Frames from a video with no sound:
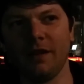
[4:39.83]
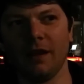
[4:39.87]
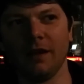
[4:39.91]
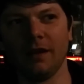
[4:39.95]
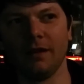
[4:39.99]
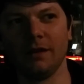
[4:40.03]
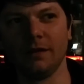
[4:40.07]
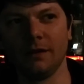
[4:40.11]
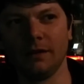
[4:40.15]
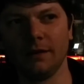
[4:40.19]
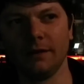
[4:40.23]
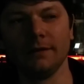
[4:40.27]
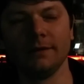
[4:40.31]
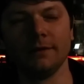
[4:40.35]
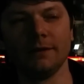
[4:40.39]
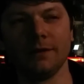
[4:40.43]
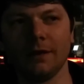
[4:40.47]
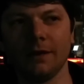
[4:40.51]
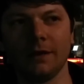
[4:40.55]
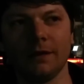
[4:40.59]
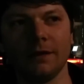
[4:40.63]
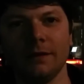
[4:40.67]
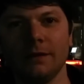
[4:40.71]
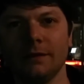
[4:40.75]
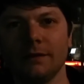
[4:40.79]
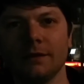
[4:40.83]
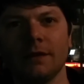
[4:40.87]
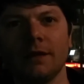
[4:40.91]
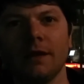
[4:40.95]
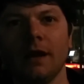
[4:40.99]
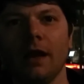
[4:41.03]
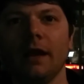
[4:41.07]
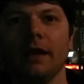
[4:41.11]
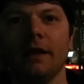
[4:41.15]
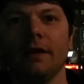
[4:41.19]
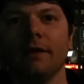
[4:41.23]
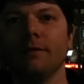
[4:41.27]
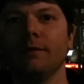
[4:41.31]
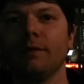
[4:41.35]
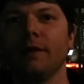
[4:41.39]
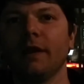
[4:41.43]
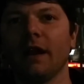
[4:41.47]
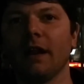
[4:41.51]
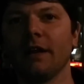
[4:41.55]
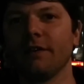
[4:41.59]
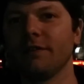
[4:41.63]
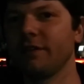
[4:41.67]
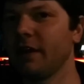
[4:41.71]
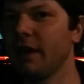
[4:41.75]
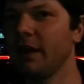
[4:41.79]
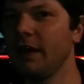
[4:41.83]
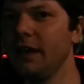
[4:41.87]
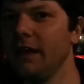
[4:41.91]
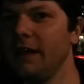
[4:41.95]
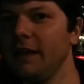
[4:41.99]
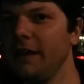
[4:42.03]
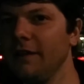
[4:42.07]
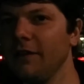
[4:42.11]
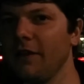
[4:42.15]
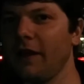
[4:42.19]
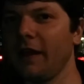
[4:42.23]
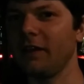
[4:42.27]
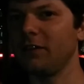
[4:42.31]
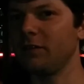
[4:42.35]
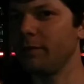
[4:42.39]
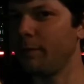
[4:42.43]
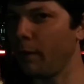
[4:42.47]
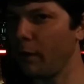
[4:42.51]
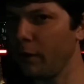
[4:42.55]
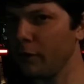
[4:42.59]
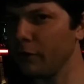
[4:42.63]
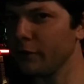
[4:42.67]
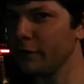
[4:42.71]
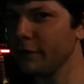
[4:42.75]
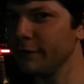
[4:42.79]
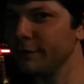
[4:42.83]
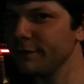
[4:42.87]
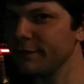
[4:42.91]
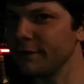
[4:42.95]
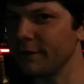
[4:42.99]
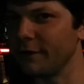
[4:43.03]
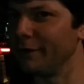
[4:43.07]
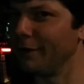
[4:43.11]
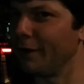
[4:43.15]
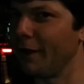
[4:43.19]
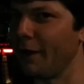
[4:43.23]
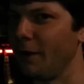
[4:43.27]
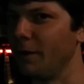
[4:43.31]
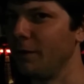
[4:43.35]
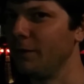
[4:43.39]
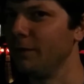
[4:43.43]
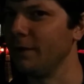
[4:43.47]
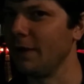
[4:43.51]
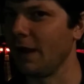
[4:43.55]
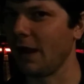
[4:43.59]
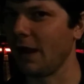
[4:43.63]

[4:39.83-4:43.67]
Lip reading: That can I say like spoilers or no?